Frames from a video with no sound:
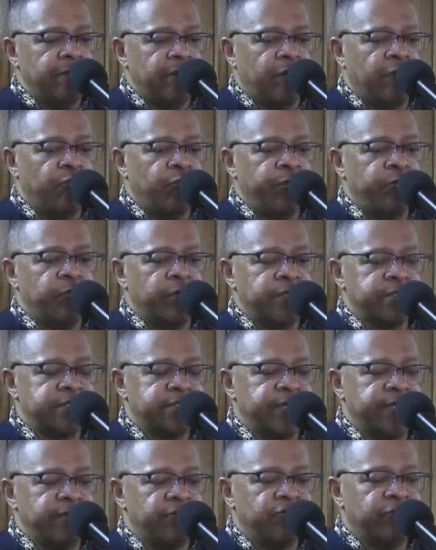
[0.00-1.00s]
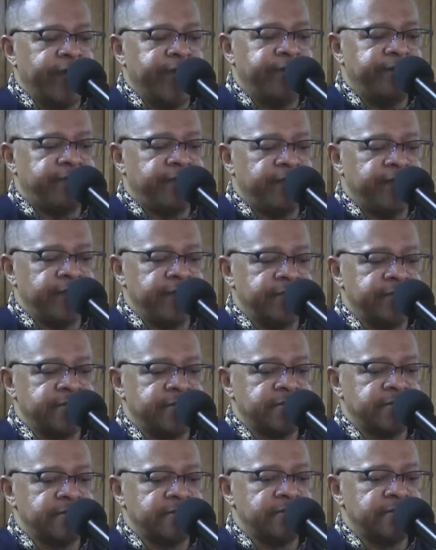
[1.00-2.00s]
Lord, we want to say the right things
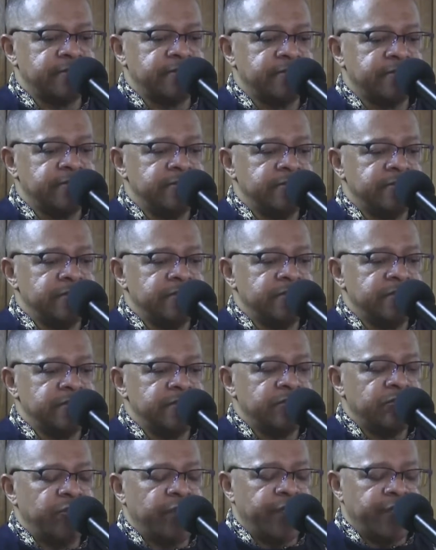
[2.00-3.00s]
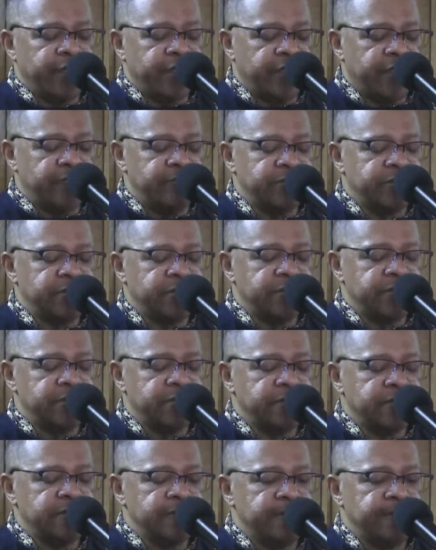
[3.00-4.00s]
when it comes
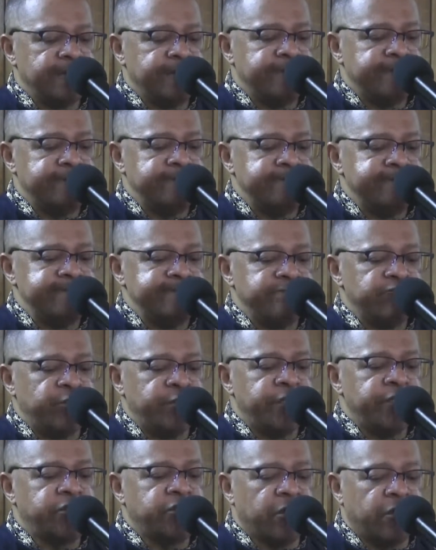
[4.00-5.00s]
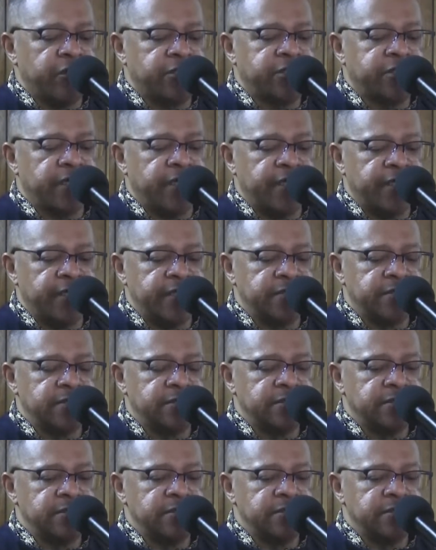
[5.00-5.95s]
when it talks to us.